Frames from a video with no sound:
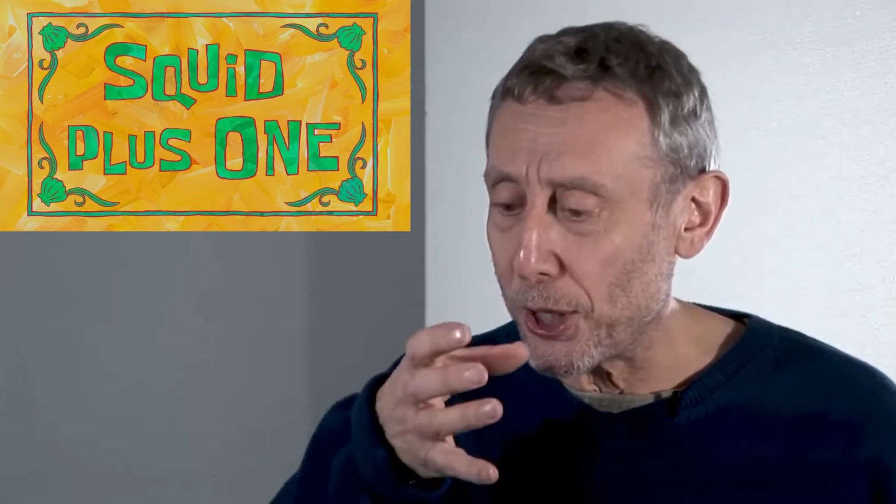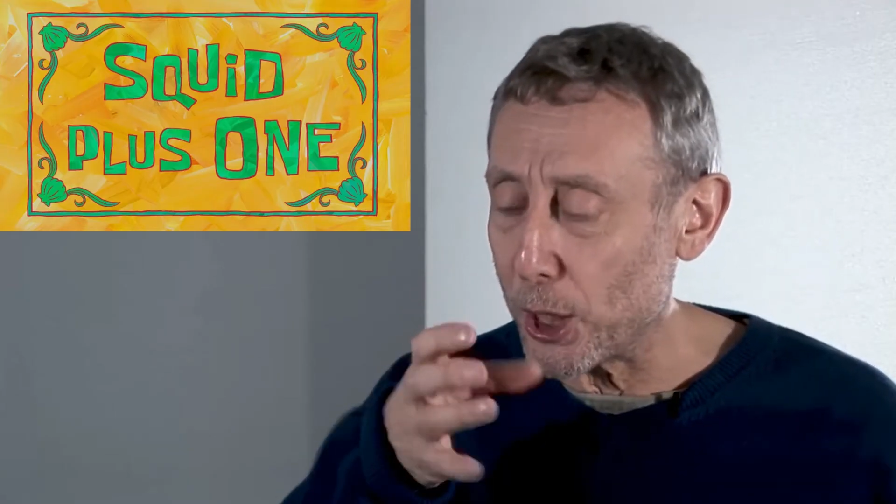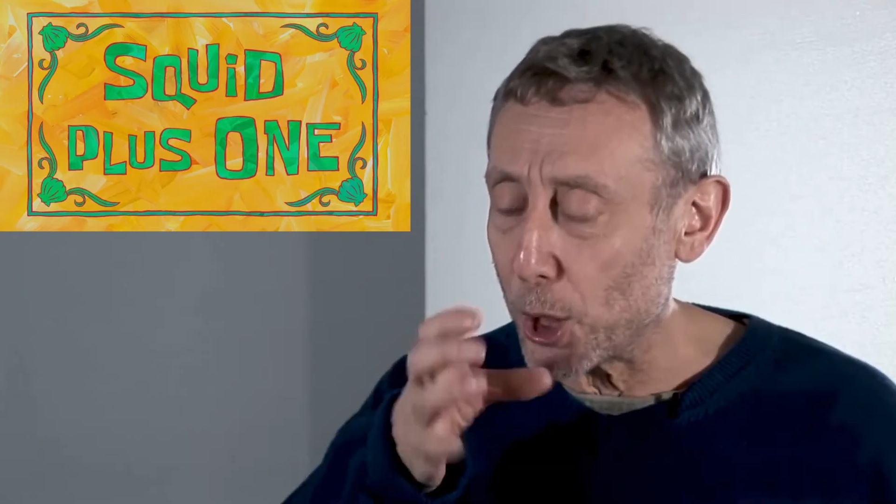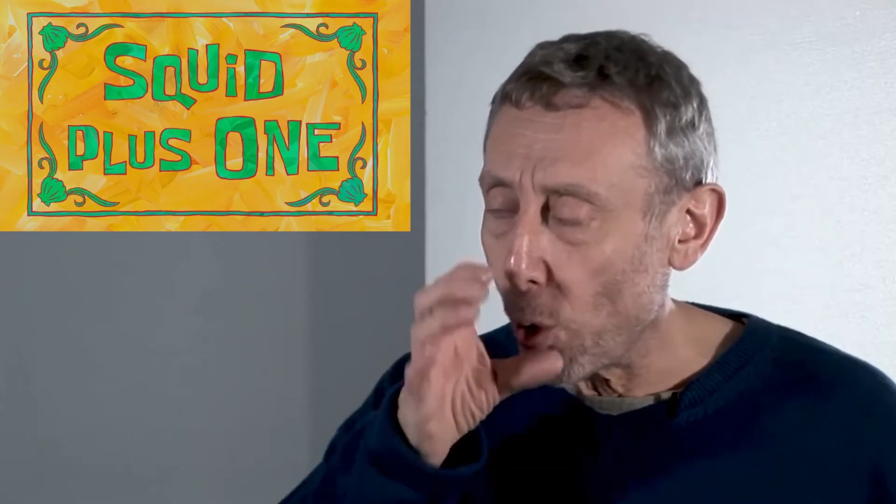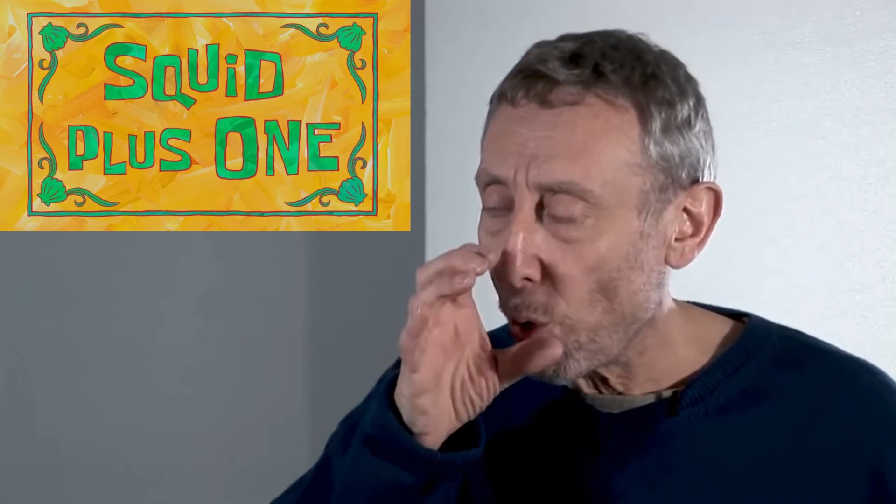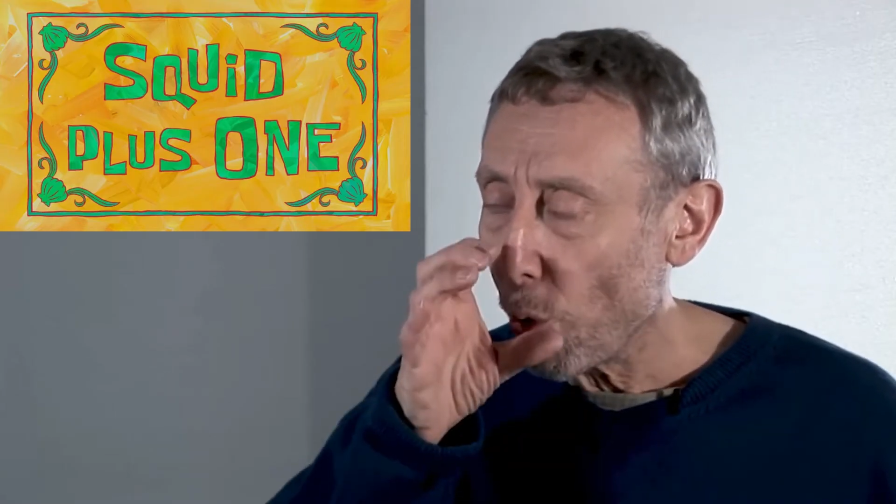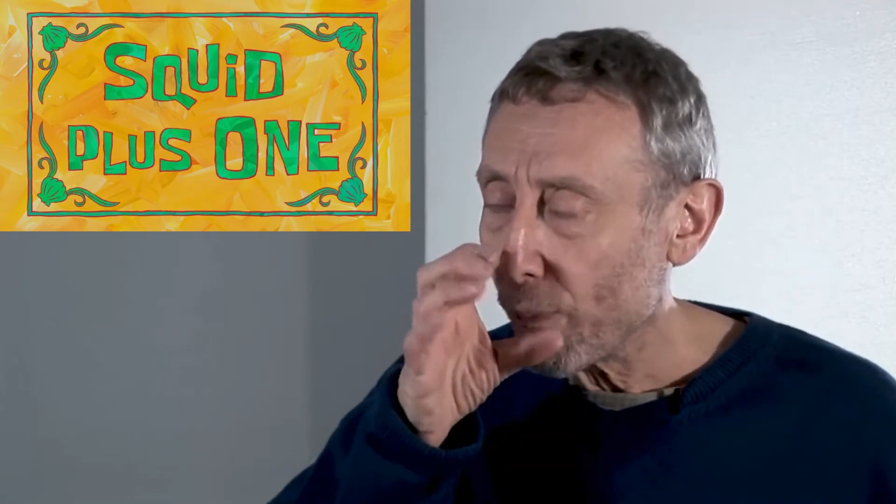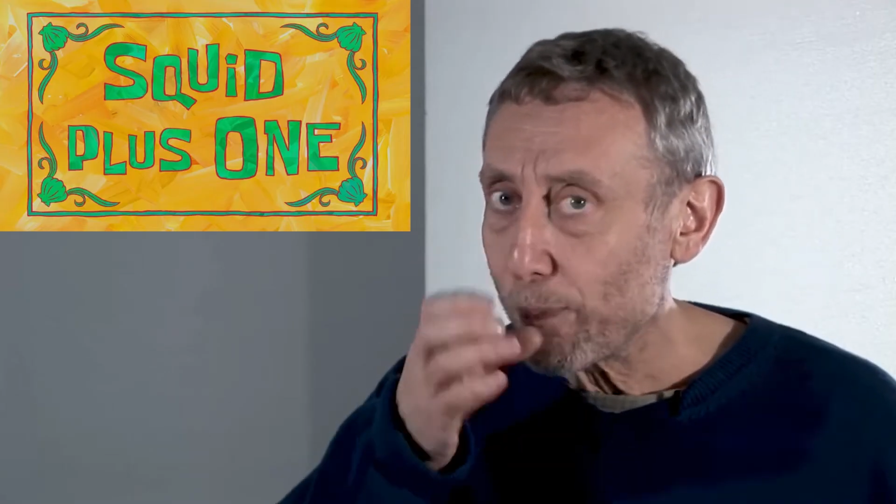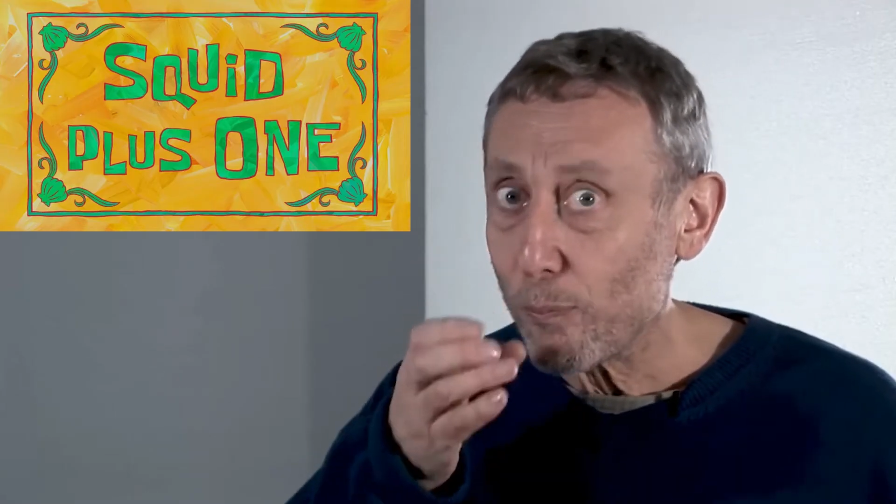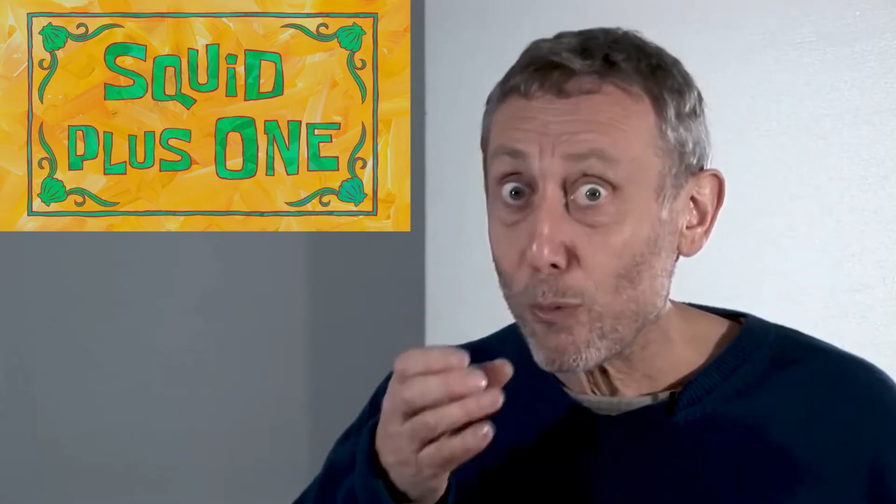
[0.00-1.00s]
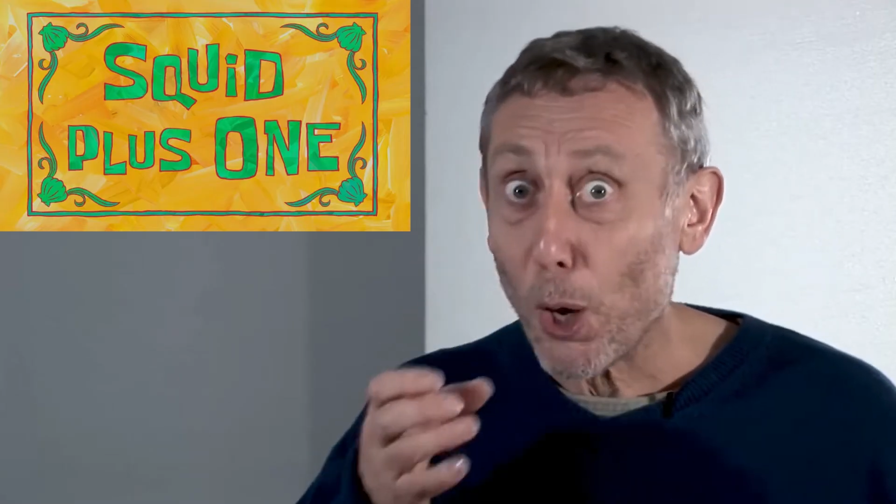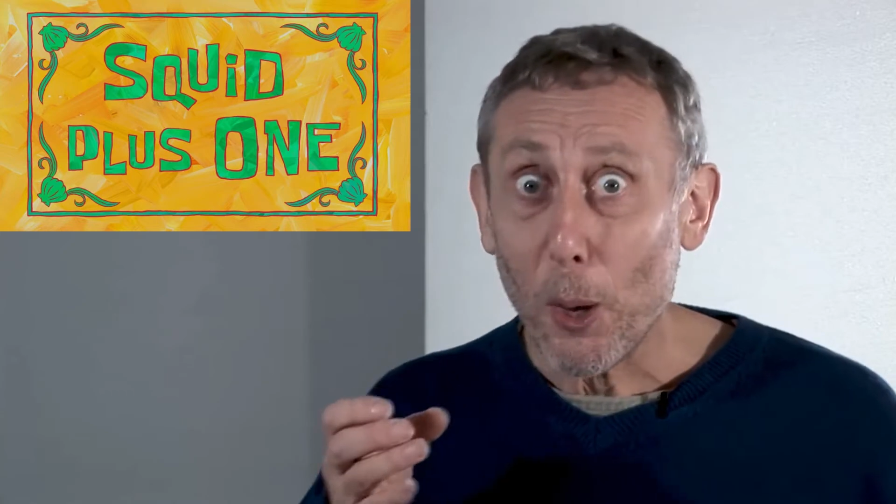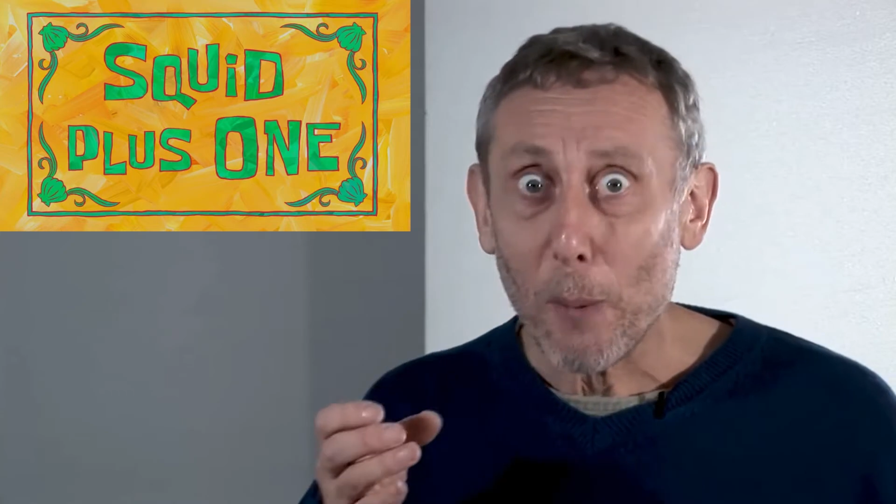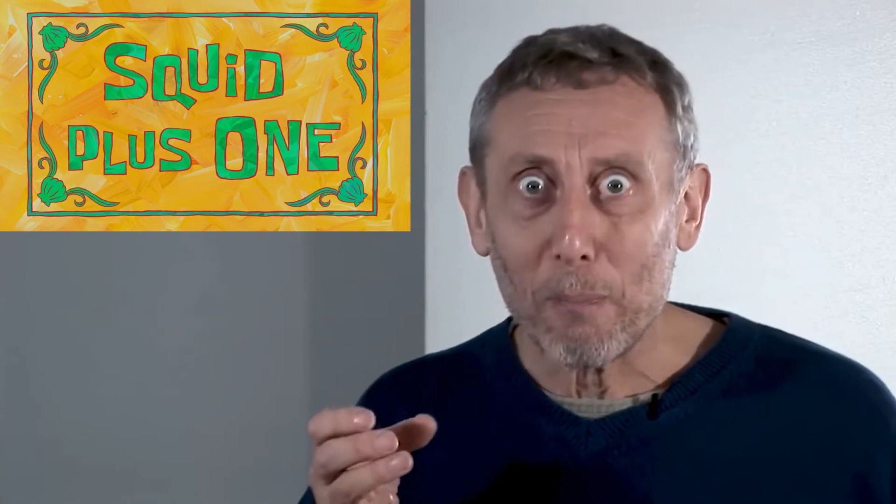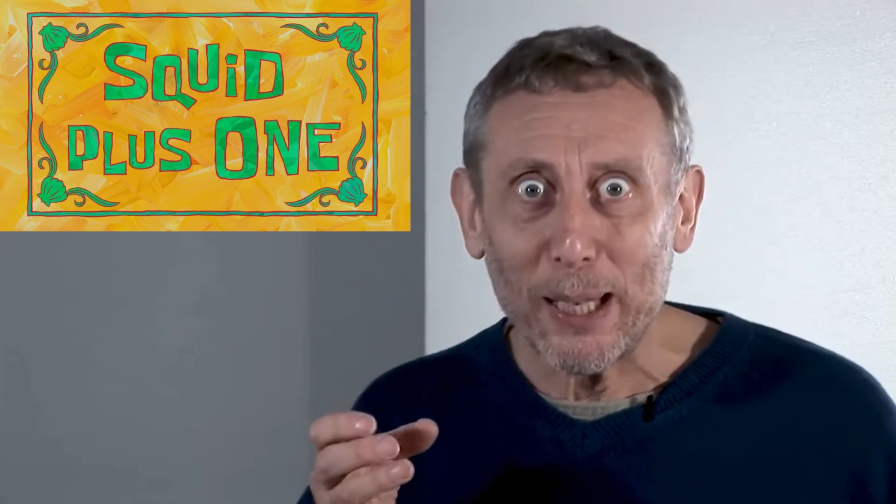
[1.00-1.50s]
is
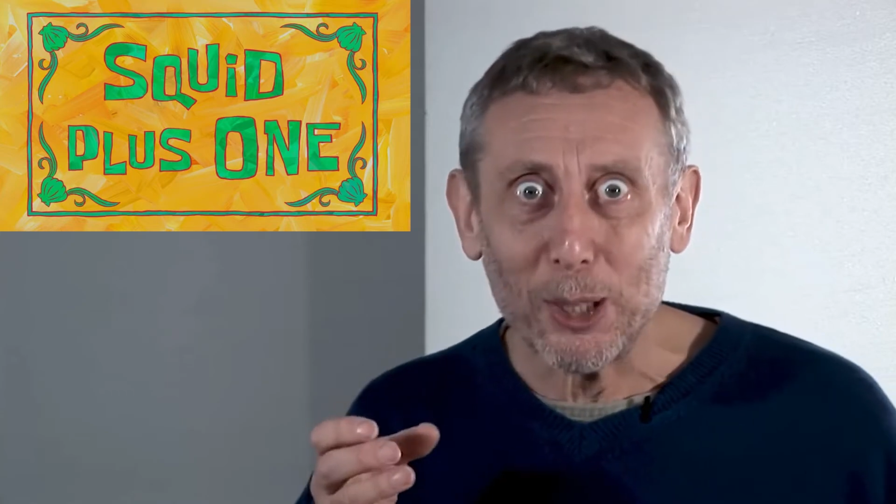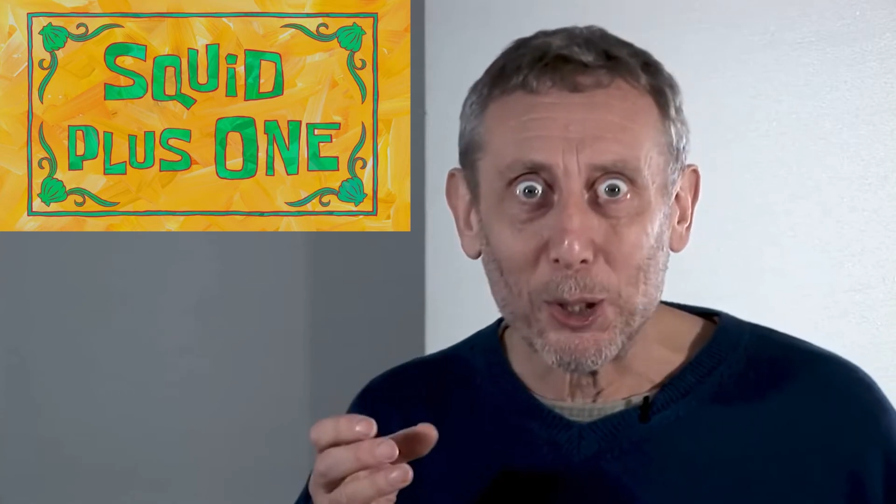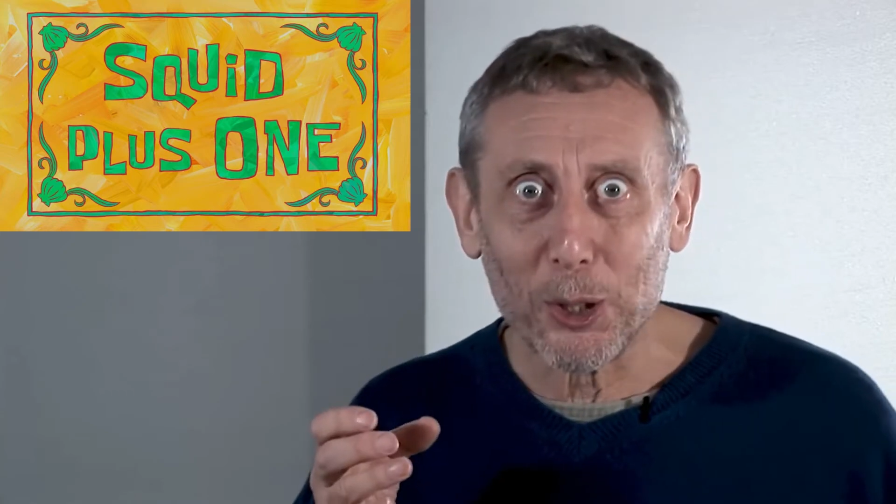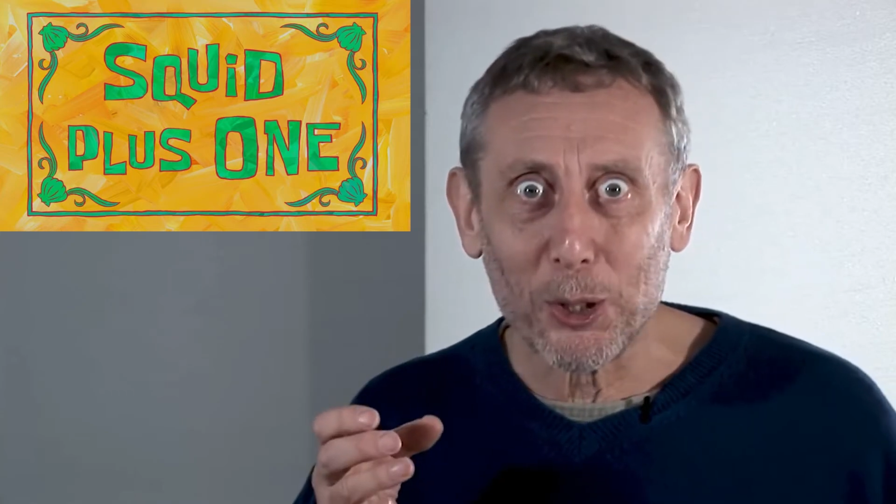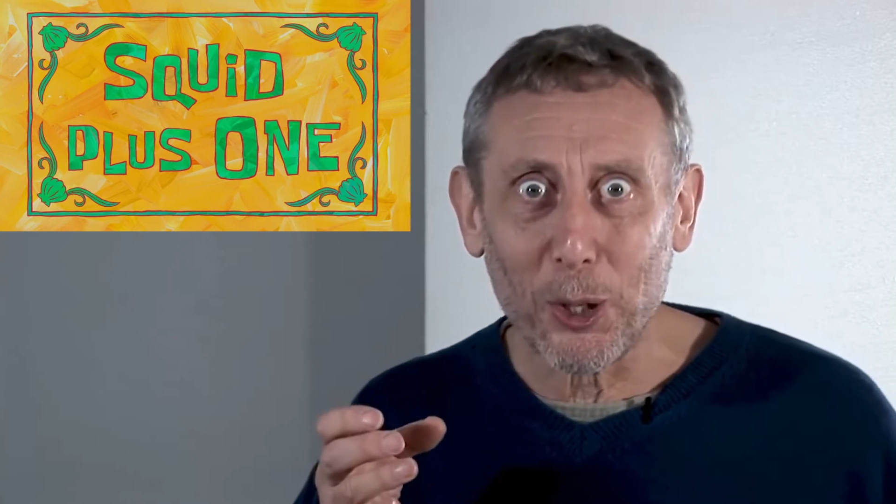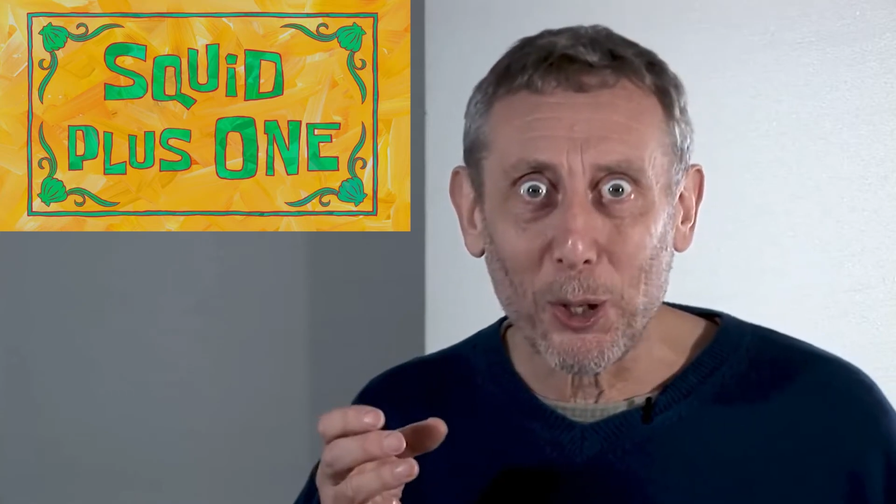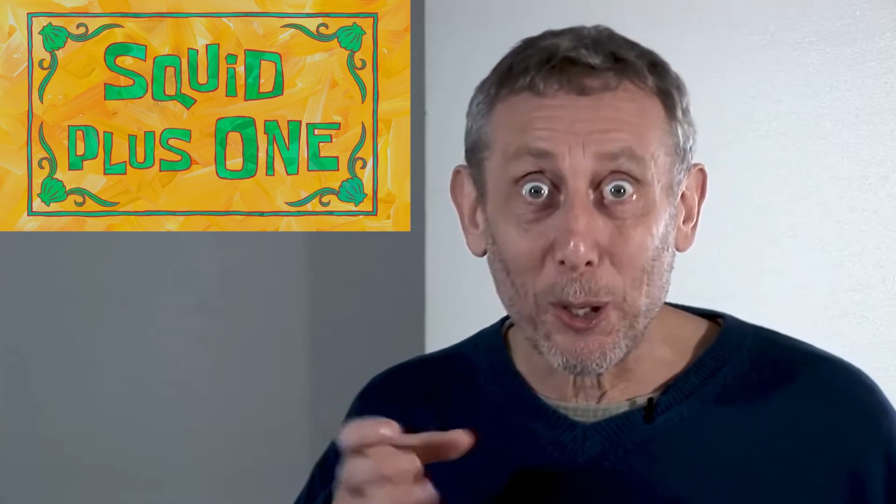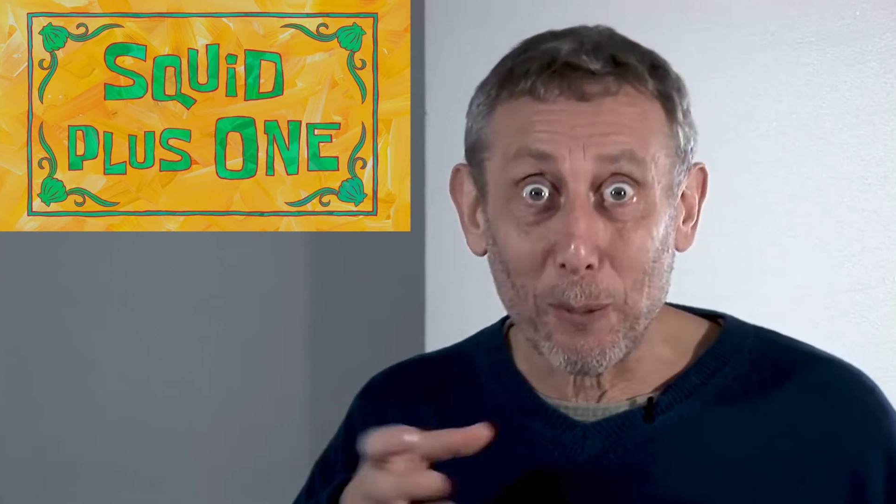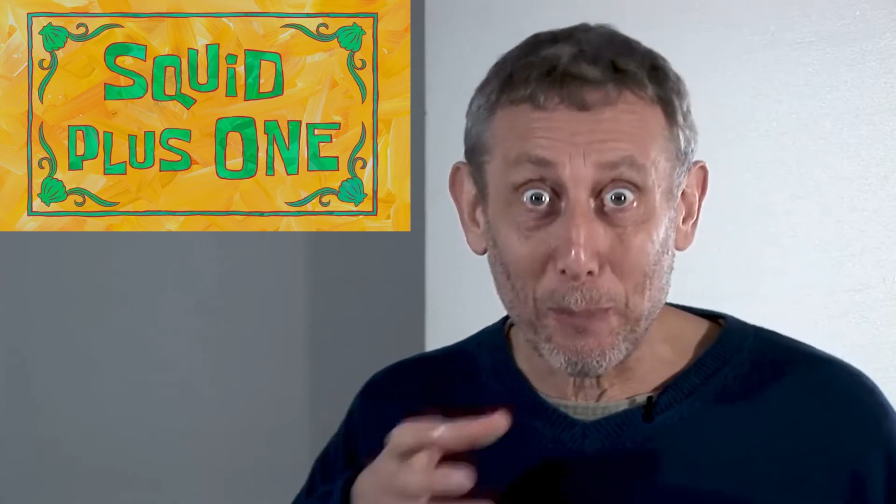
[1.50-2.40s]
peach syrup.